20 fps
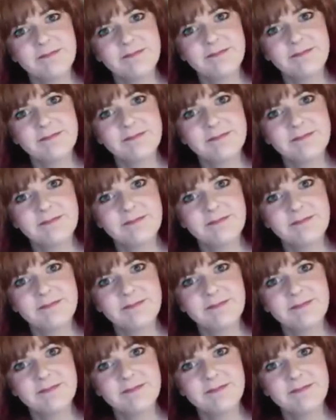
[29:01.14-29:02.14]

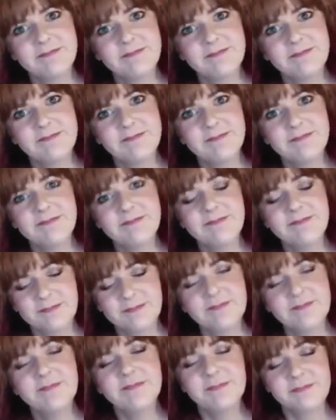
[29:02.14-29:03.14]

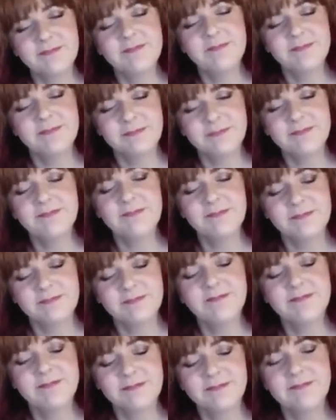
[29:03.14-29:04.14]

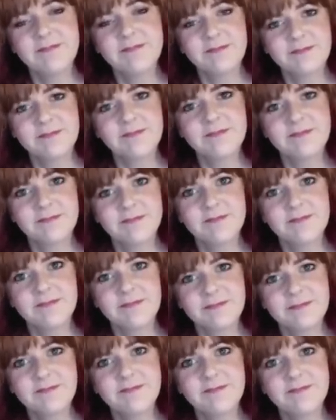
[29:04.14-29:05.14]
[no speech]